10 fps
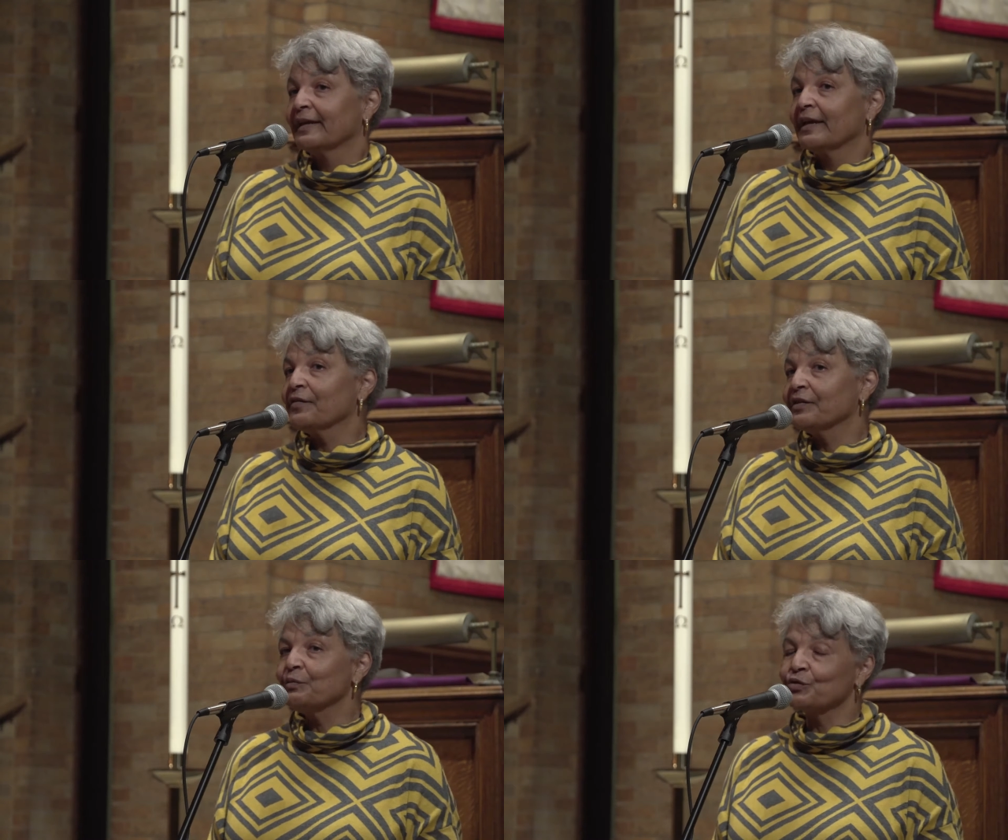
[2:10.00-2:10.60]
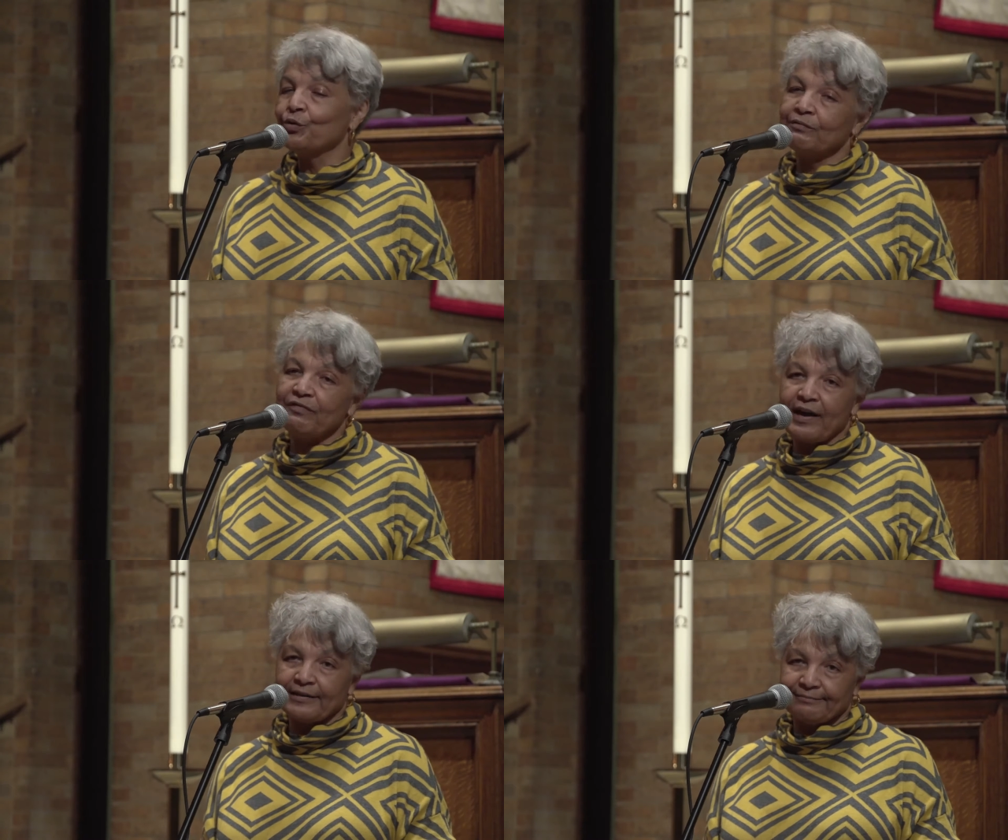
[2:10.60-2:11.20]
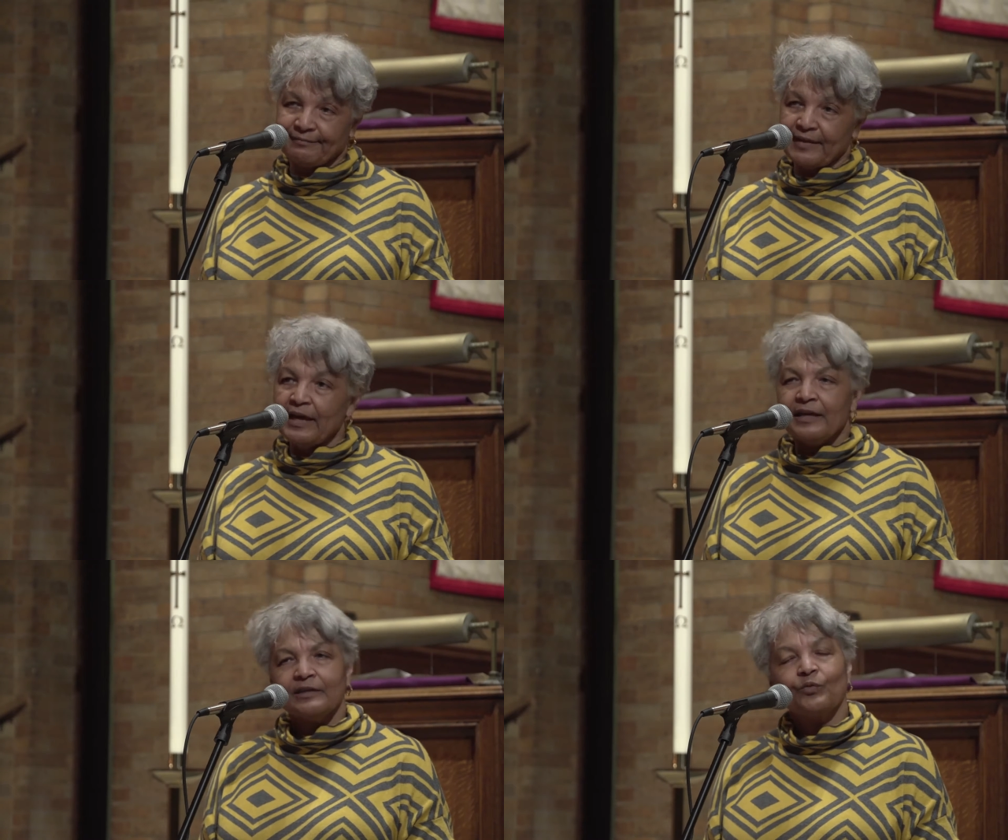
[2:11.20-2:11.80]
Everything was going fine.
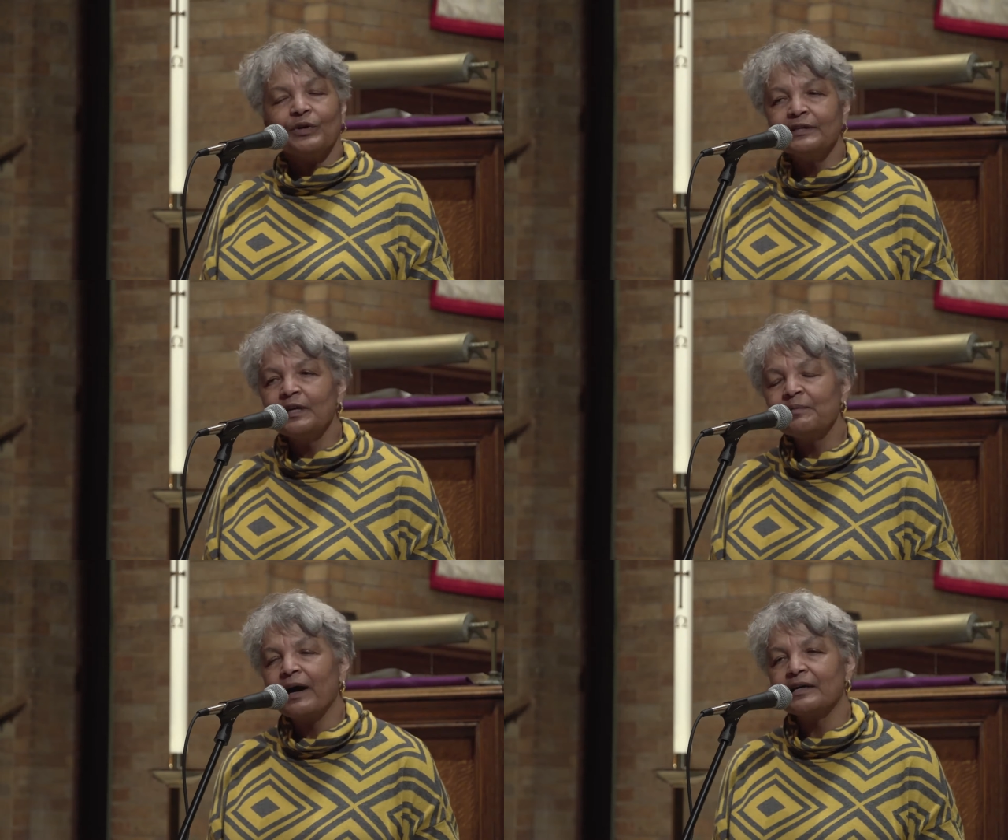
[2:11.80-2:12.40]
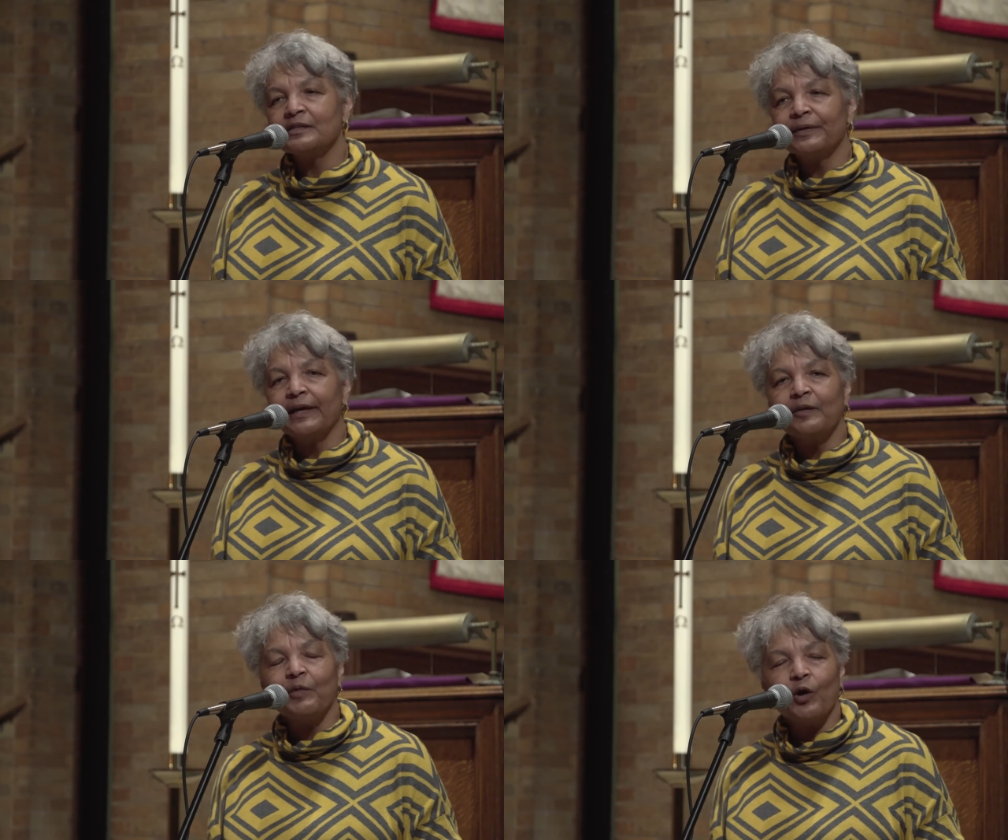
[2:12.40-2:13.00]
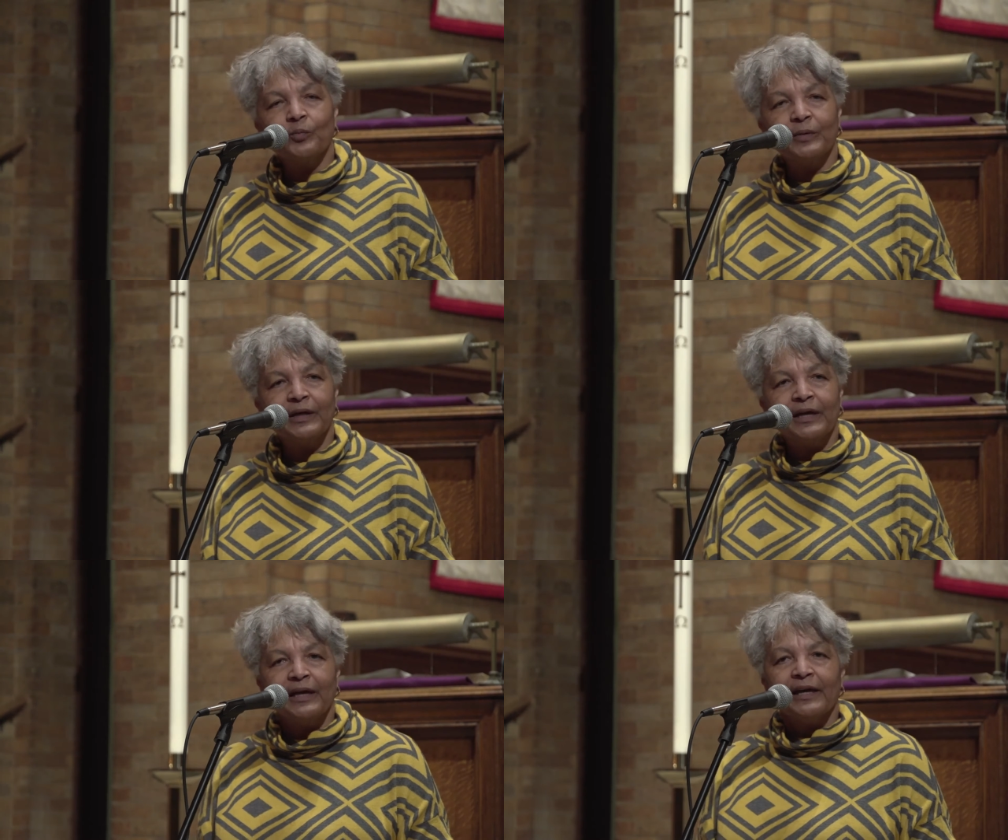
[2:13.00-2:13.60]
Then one day my husband came home
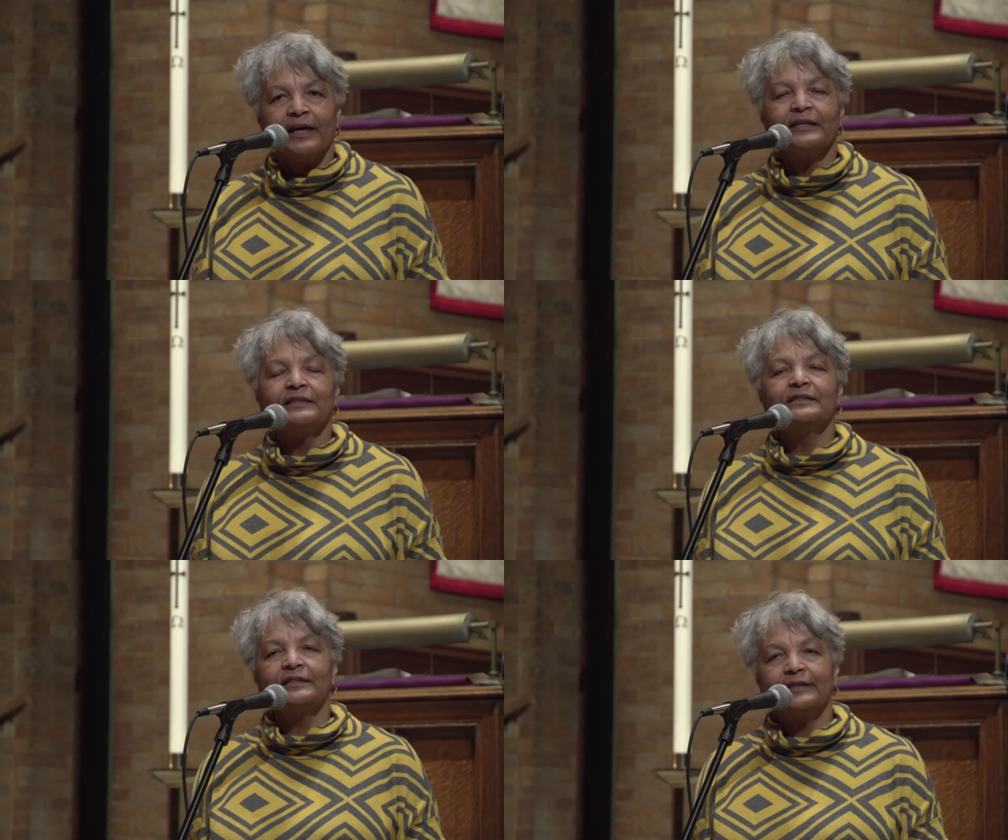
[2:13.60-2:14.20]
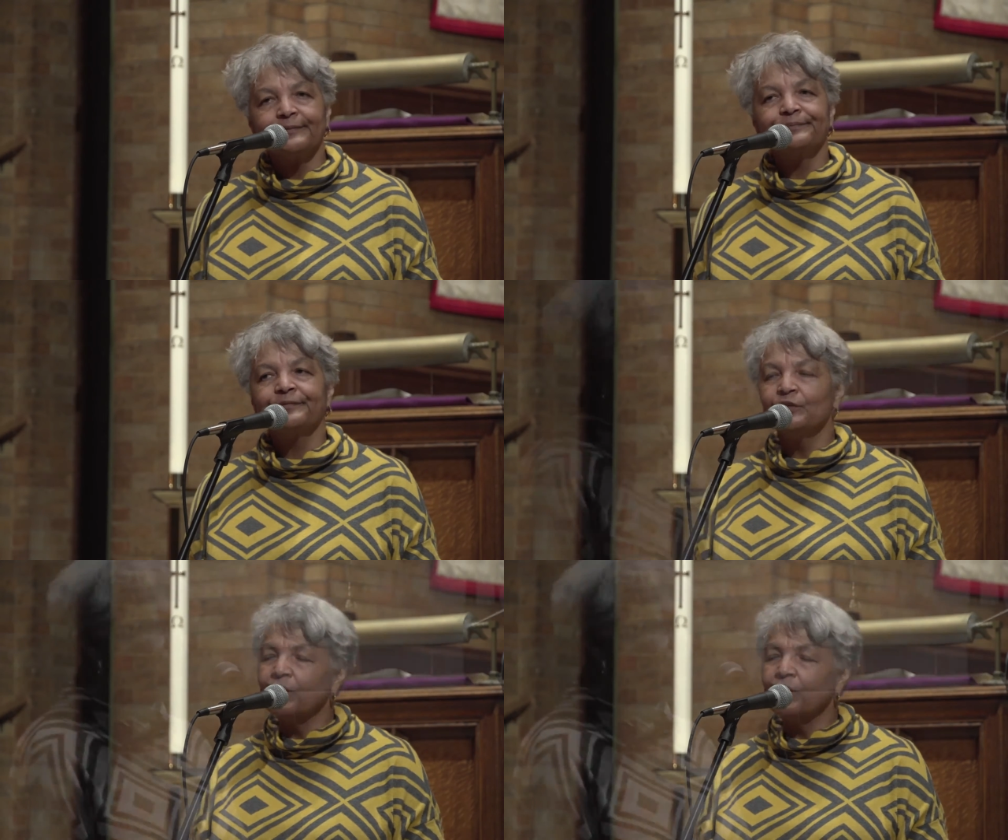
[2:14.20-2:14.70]
and he said, you